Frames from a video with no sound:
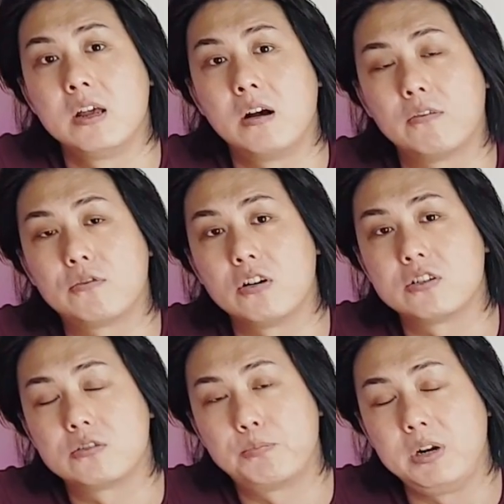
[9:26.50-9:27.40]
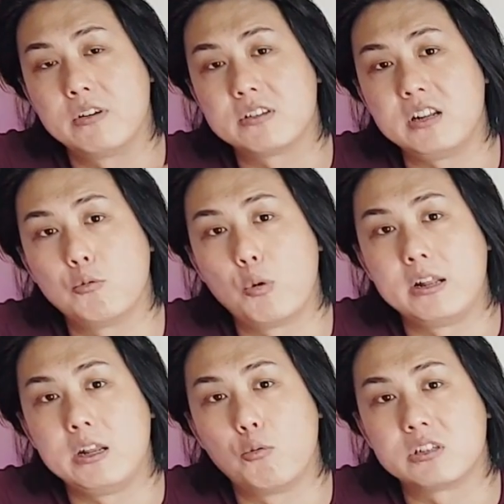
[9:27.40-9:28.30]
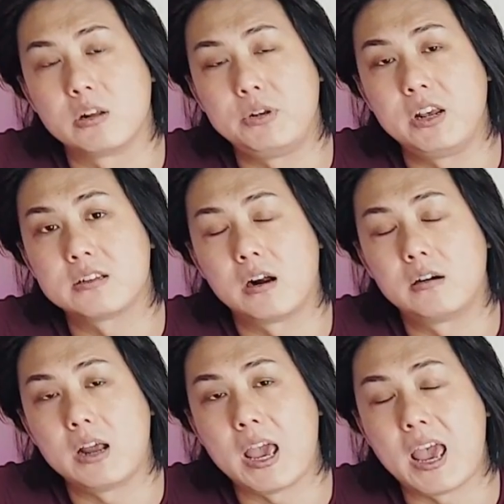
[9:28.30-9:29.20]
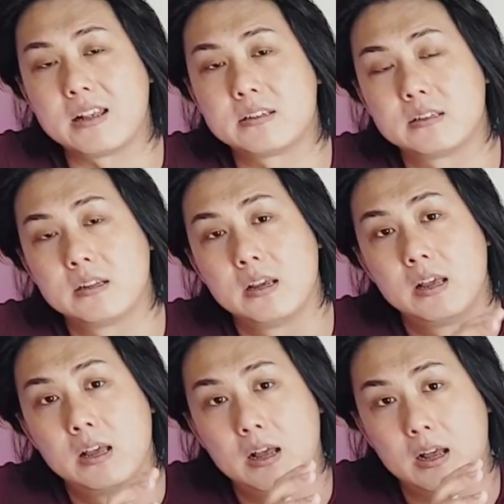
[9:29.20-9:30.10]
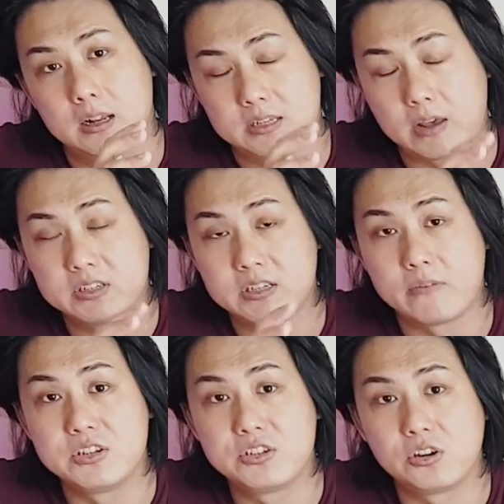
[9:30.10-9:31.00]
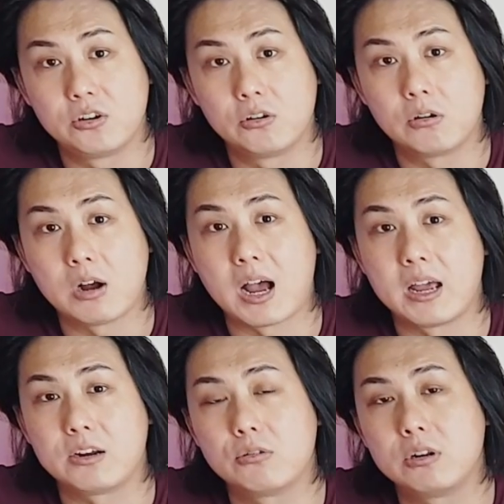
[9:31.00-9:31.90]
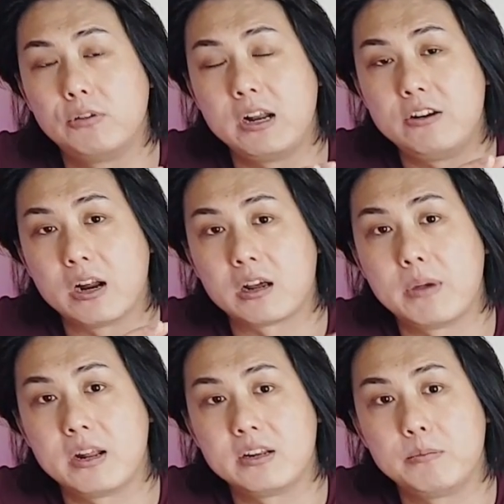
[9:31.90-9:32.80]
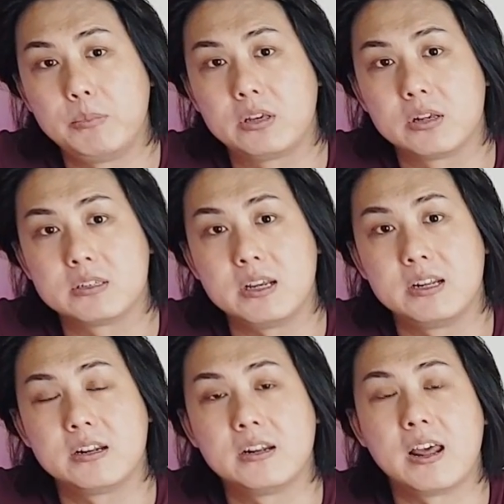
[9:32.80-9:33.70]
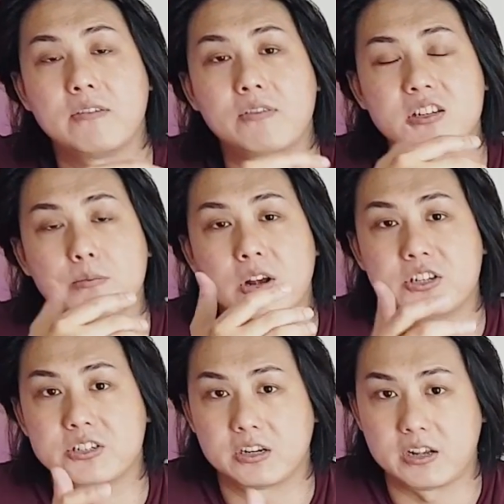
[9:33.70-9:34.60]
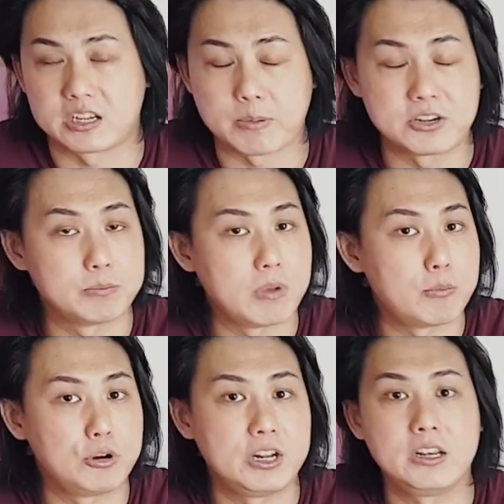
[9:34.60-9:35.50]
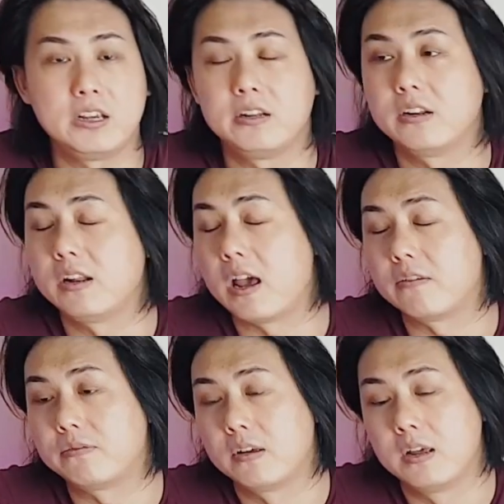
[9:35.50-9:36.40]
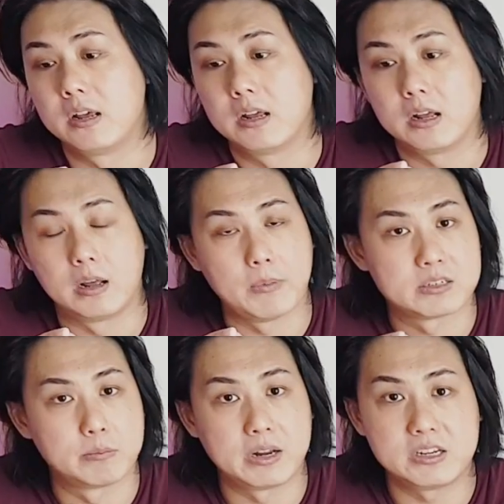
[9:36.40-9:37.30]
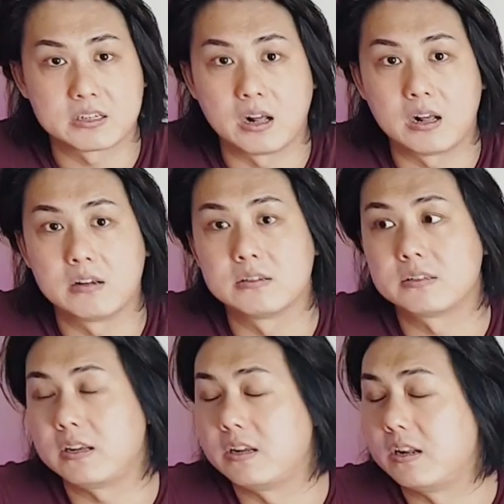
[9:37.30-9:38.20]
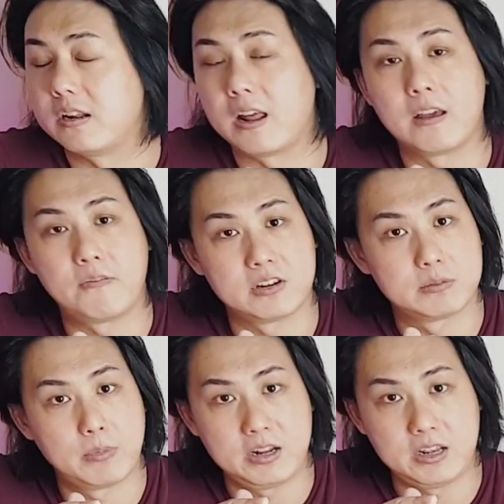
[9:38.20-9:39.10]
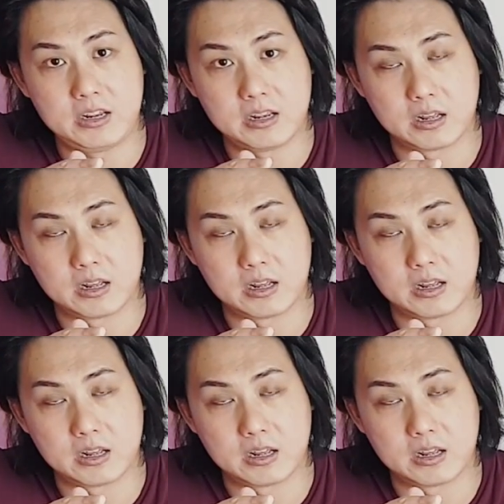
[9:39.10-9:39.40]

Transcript: Of course, previously when it was the PSR-S770, I couldn't really recommend it because it didn't have as much expansion memory, it didn't have as many styles, it didn't have as many